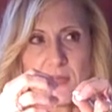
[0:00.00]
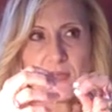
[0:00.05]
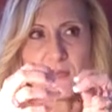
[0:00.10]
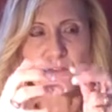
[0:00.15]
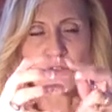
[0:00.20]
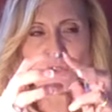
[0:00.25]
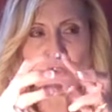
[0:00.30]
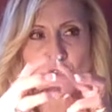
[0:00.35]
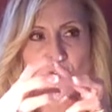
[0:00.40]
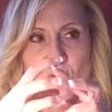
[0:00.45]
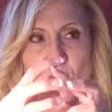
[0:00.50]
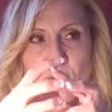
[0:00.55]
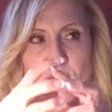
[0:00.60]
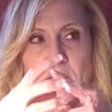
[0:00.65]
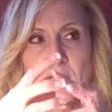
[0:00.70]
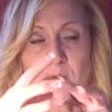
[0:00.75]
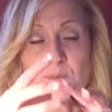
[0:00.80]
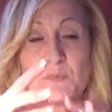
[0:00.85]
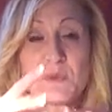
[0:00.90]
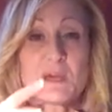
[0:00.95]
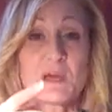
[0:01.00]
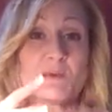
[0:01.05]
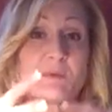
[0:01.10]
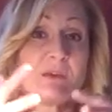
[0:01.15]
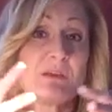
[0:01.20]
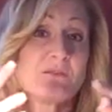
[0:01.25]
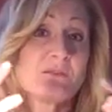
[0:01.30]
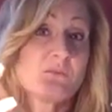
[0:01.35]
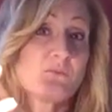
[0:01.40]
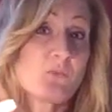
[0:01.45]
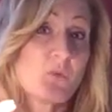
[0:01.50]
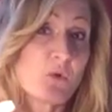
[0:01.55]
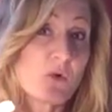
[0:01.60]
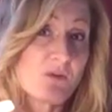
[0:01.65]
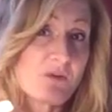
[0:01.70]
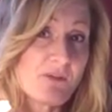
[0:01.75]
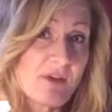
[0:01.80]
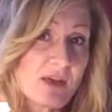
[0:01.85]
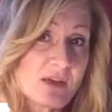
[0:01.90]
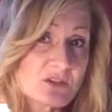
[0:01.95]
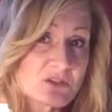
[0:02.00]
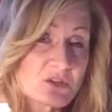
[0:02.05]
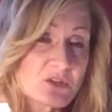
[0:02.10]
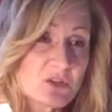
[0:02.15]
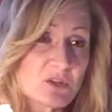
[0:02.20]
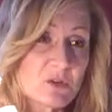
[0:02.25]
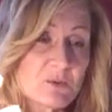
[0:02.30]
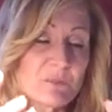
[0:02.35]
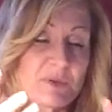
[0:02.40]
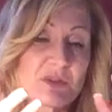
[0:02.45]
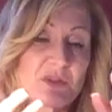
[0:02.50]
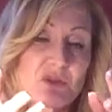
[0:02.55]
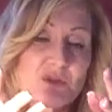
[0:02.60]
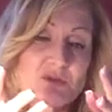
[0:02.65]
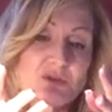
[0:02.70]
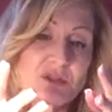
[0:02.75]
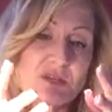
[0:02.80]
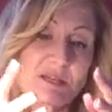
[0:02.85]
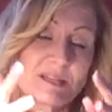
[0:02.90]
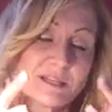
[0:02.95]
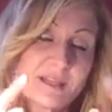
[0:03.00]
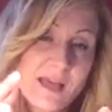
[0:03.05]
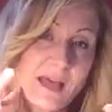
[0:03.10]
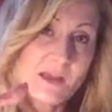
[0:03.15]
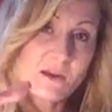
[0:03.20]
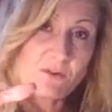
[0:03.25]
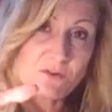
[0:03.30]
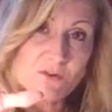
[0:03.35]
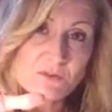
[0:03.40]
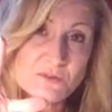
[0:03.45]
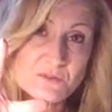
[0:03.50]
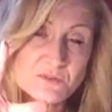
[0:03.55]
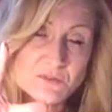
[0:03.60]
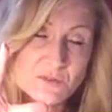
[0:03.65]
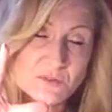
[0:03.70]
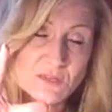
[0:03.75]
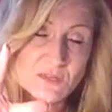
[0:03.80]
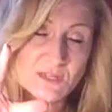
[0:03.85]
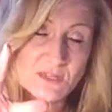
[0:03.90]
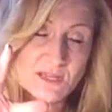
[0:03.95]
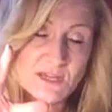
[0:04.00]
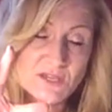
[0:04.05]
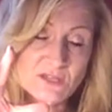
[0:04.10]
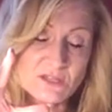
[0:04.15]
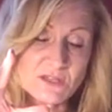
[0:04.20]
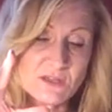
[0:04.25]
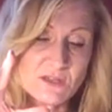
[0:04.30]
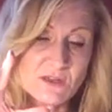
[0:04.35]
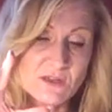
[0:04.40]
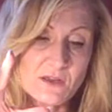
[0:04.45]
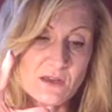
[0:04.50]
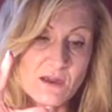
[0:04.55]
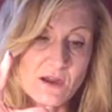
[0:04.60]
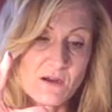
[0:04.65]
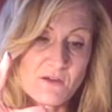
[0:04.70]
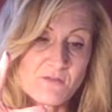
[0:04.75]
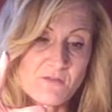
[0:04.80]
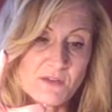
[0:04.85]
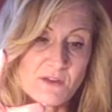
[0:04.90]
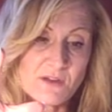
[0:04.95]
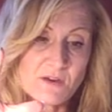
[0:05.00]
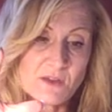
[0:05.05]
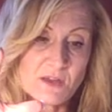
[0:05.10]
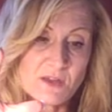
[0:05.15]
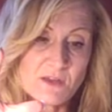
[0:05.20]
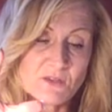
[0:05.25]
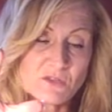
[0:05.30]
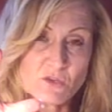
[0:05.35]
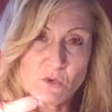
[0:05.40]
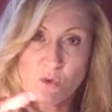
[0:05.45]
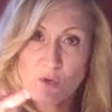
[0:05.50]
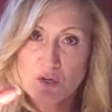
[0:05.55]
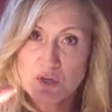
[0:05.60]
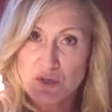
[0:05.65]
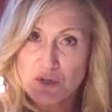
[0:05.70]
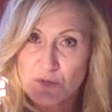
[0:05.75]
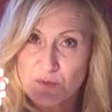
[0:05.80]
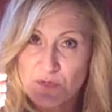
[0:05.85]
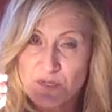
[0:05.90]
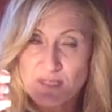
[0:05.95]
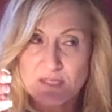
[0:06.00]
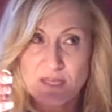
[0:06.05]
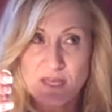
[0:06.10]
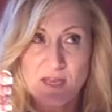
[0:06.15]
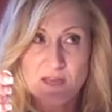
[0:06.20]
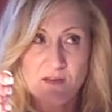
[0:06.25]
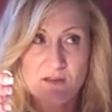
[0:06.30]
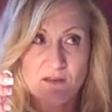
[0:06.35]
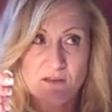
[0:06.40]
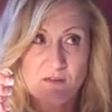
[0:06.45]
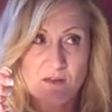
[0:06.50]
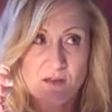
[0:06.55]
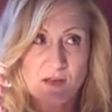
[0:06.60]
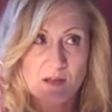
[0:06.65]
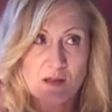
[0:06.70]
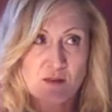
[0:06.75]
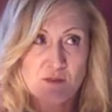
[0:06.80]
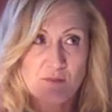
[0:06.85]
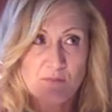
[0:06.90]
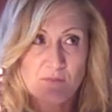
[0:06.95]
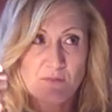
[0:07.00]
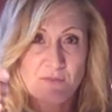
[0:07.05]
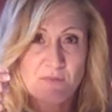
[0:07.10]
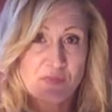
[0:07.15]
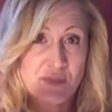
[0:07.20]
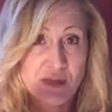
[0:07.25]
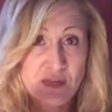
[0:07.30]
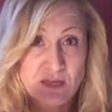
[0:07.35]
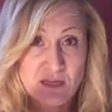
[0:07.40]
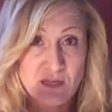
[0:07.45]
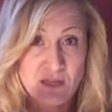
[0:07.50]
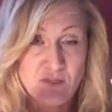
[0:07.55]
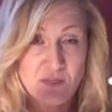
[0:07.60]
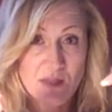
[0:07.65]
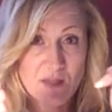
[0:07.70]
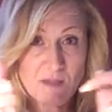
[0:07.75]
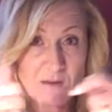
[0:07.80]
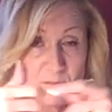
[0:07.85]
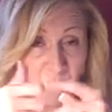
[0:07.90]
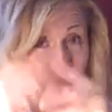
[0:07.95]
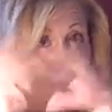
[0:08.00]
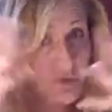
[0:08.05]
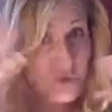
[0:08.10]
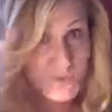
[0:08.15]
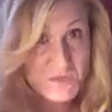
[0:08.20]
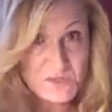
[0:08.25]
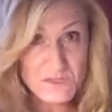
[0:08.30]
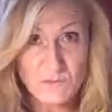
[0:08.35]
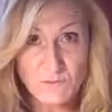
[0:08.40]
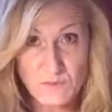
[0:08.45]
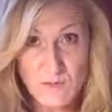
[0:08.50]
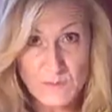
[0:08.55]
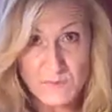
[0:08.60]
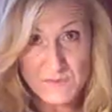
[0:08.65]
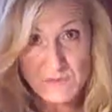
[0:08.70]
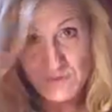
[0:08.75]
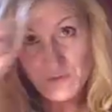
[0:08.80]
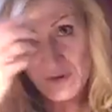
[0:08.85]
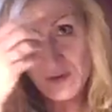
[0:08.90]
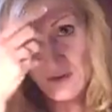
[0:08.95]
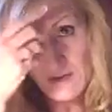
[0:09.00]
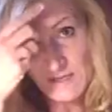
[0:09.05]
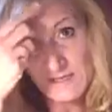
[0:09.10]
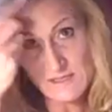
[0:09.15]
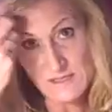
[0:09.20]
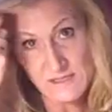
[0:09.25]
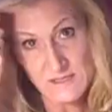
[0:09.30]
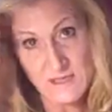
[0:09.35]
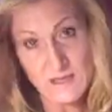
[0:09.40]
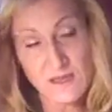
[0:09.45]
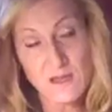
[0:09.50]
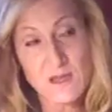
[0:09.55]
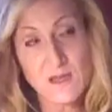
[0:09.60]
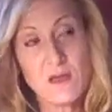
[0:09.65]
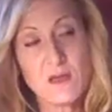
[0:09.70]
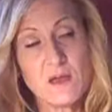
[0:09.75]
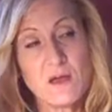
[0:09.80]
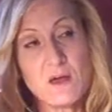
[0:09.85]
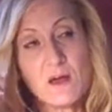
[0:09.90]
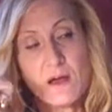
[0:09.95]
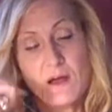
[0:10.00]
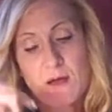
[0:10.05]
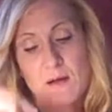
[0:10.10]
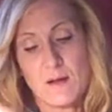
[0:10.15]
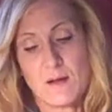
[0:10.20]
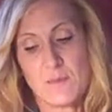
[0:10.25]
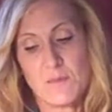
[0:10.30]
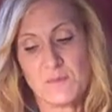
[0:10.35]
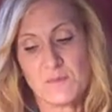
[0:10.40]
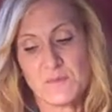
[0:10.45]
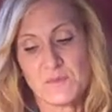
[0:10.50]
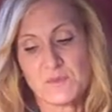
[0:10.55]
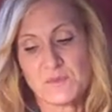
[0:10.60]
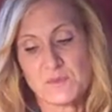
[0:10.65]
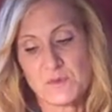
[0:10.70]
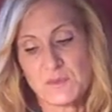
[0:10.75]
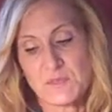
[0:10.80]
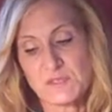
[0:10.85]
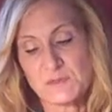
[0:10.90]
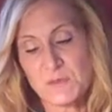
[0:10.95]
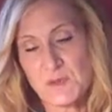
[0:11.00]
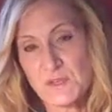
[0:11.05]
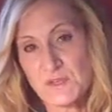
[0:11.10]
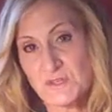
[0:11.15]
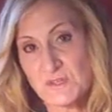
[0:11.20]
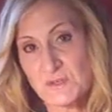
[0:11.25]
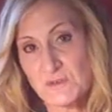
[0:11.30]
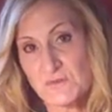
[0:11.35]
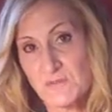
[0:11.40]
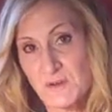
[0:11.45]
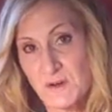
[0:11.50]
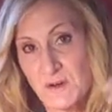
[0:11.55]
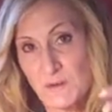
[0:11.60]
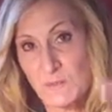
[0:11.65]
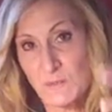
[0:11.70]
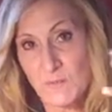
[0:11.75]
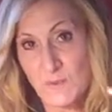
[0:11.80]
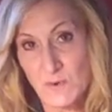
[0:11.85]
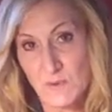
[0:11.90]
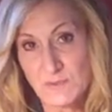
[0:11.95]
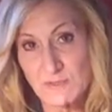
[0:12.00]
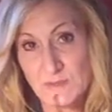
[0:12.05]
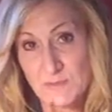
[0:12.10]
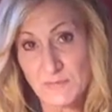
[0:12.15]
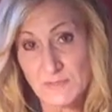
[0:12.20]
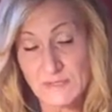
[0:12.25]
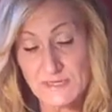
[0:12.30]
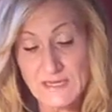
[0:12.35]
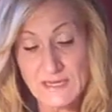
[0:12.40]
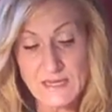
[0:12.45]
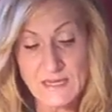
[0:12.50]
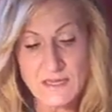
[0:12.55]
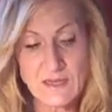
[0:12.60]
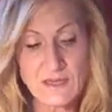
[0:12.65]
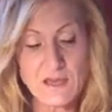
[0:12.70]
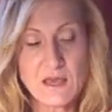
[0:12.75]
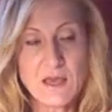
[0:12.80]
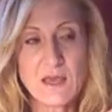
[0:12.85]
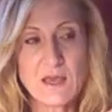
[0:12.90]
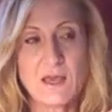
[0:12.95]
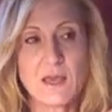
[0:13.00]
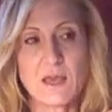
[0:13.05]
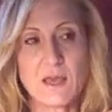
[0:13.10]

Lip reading: and so it can become even more vascular, but those collateral circulation are very tortuous and thin, and they can burst and rupture very easily. So these patients are very prone to bleeding,